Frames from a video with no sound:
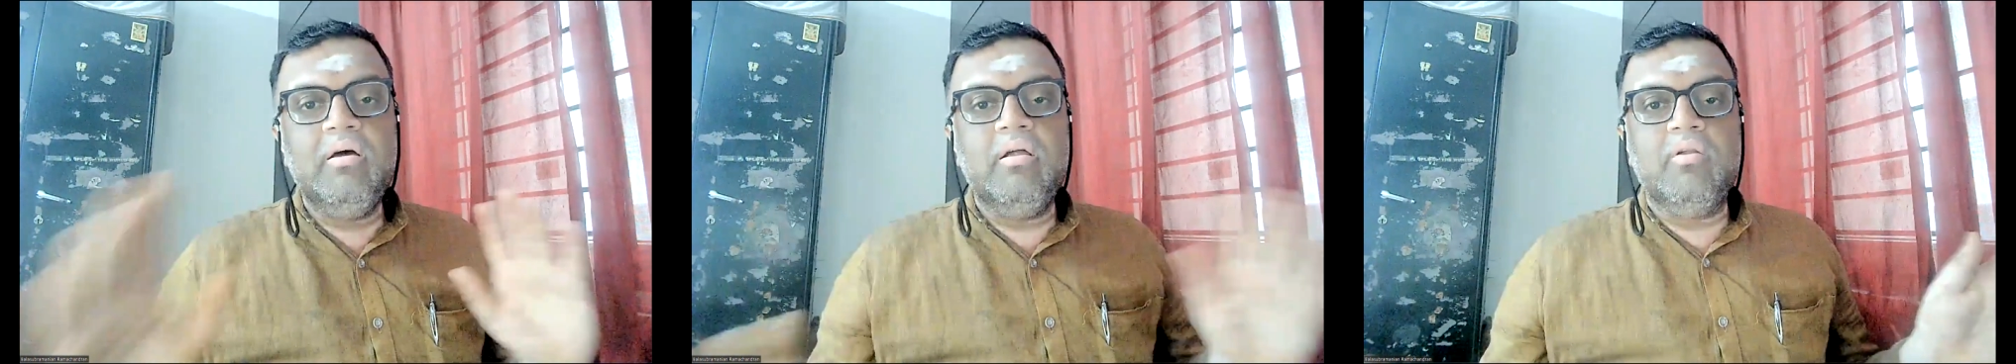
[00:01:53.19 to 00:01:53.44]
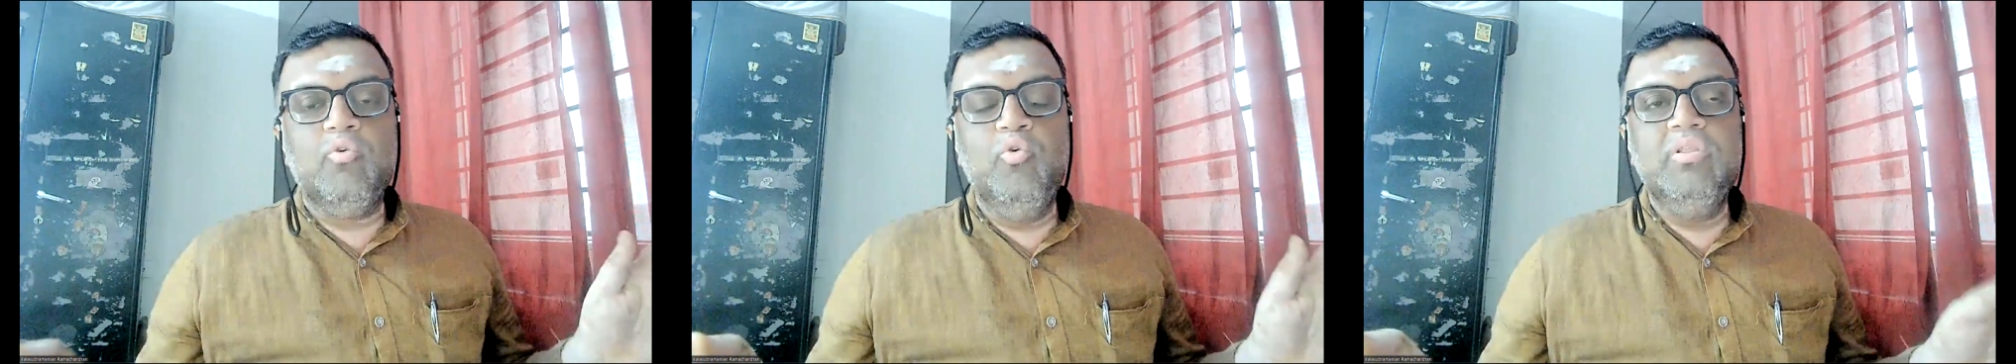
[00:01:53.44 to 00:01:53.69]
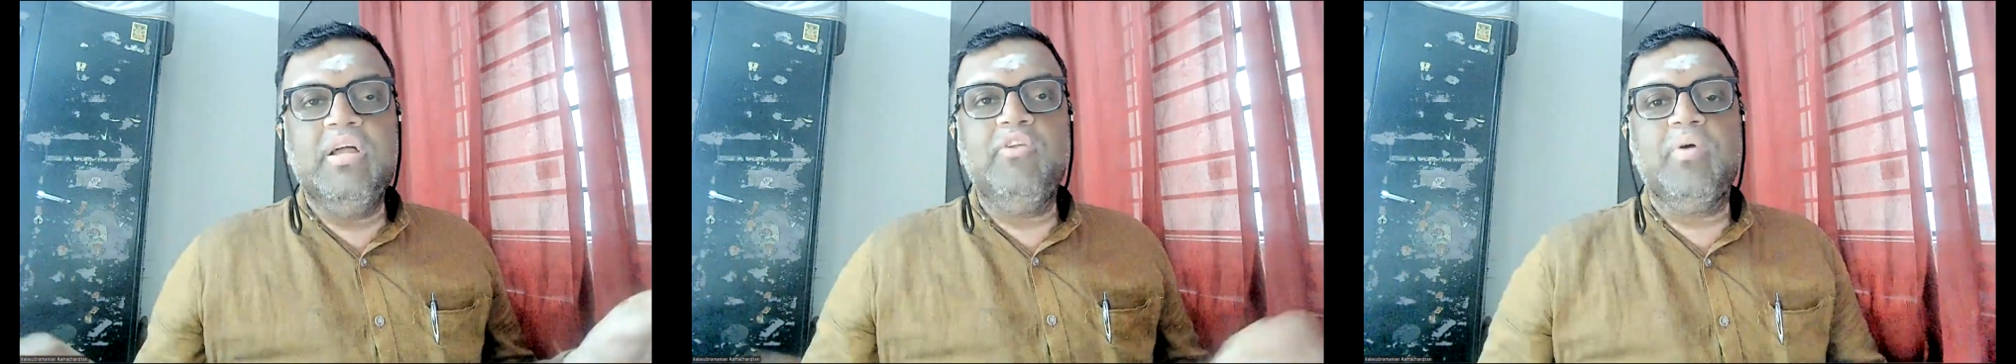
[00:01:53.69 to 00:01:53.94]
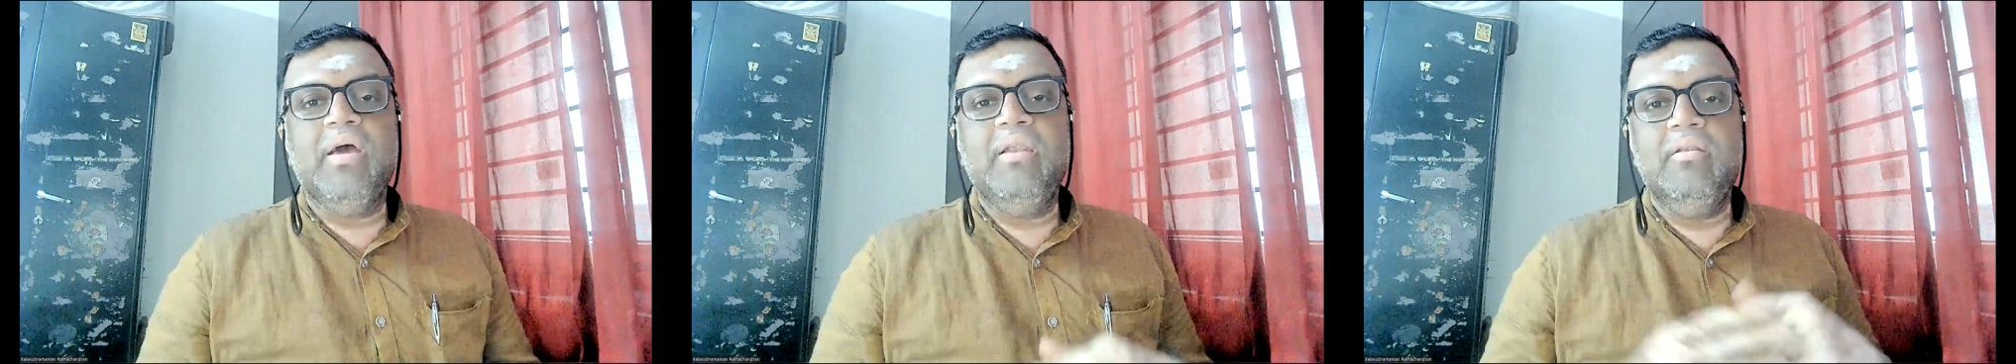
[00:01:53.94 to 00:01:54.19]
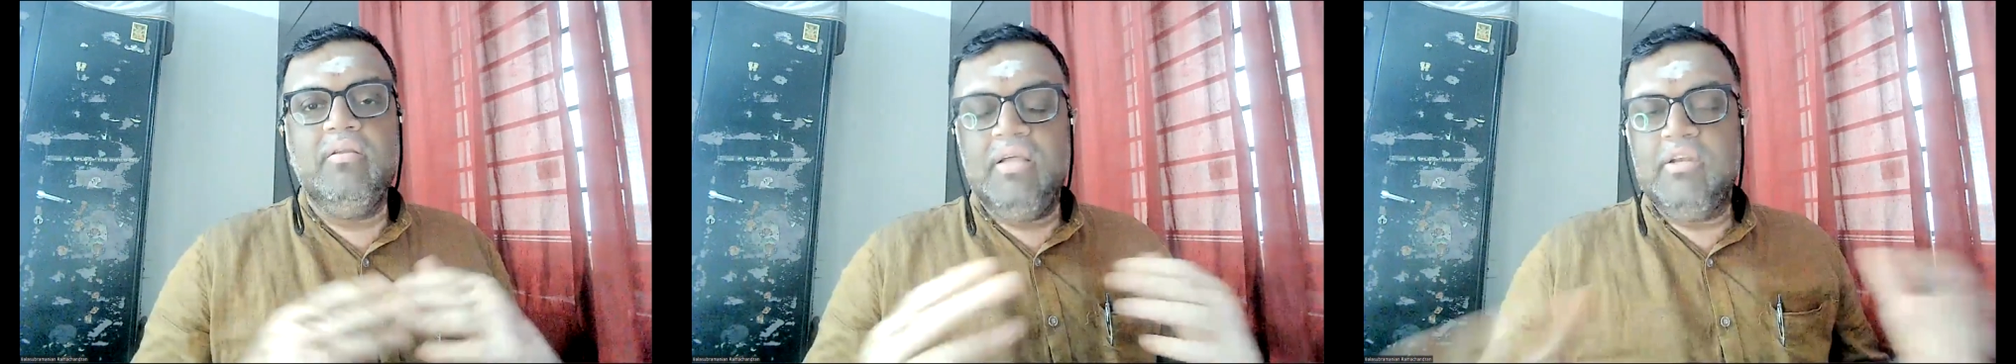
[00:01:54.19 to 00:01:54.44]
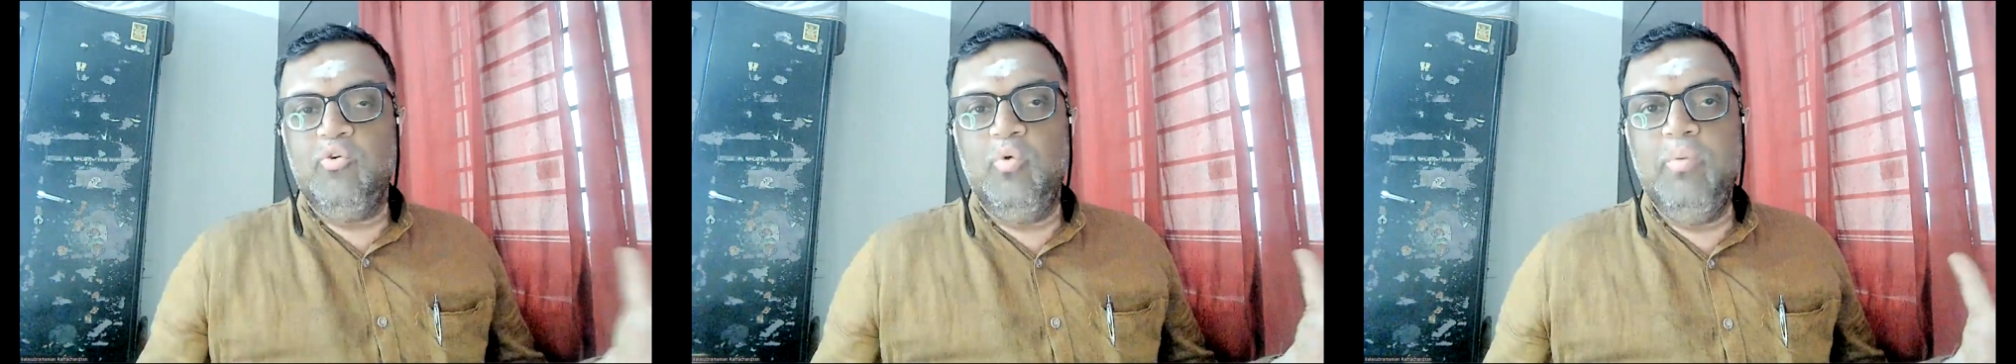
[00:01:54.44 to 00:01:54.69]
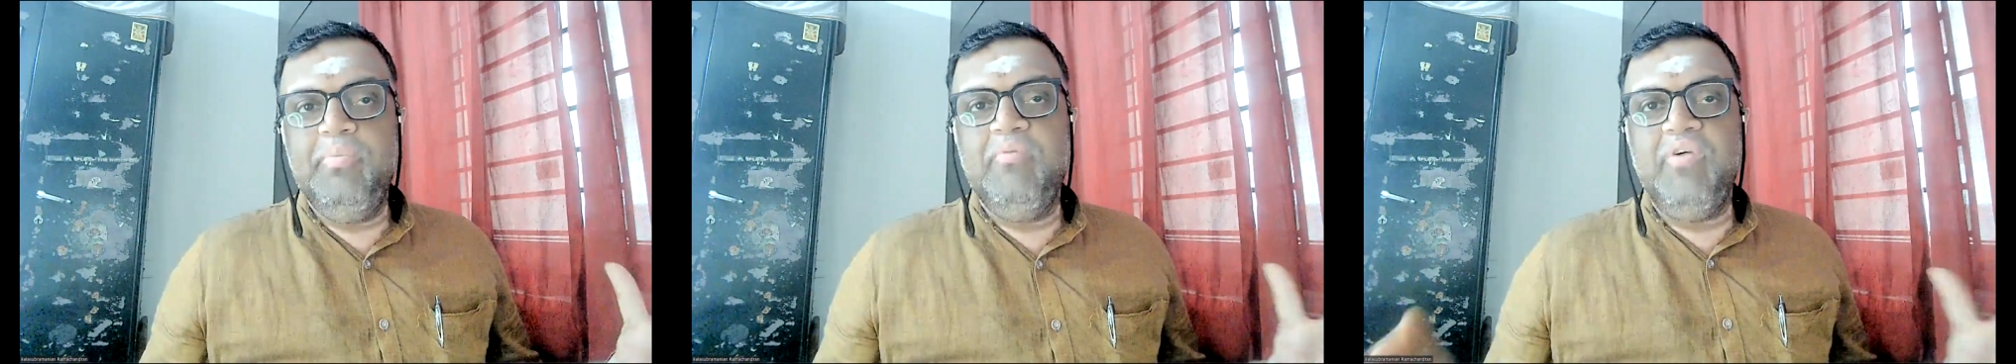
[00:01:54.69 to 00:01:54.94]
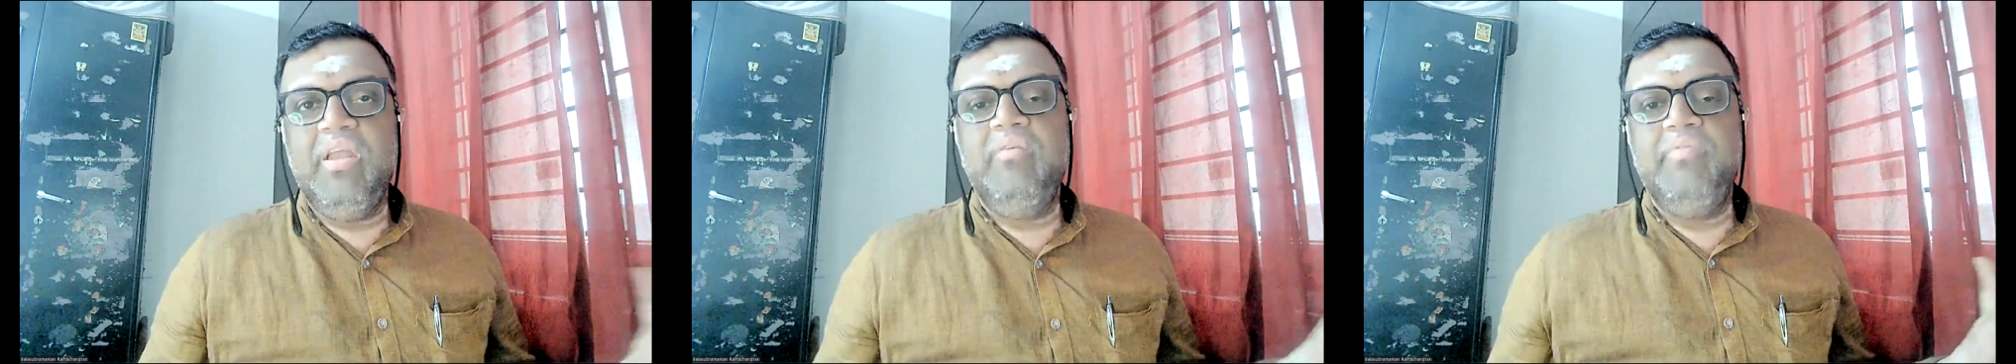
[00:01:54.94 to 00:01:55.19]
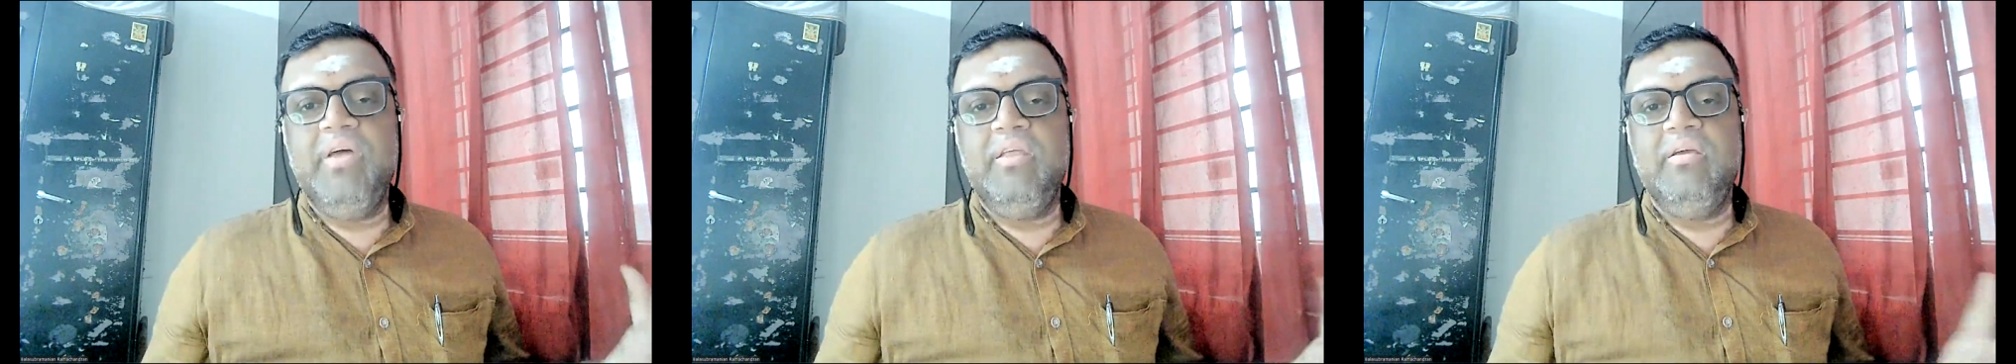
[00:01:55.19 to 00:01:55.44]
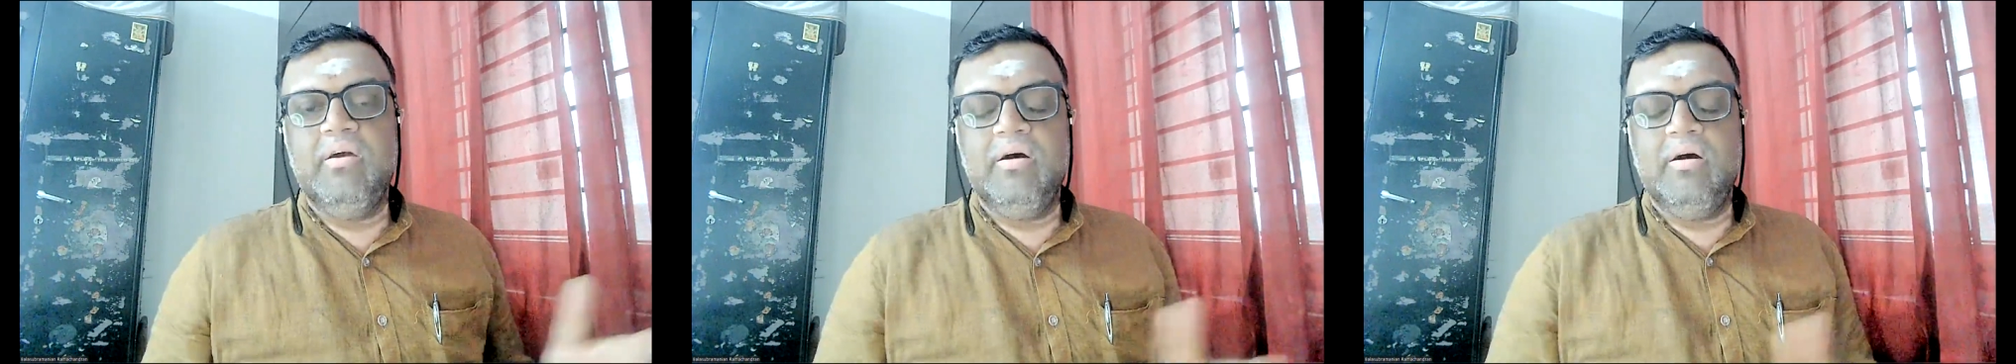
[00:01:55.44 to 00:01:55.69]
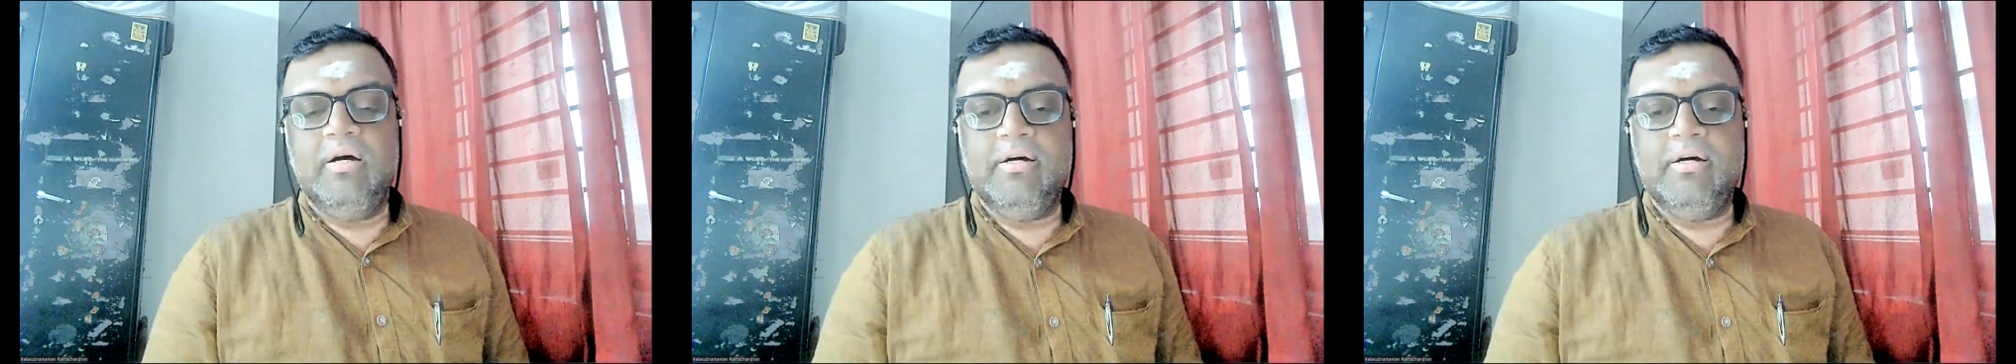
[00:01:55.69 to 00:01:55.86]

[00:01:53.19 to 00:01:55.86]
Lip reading: rule that you will be very, very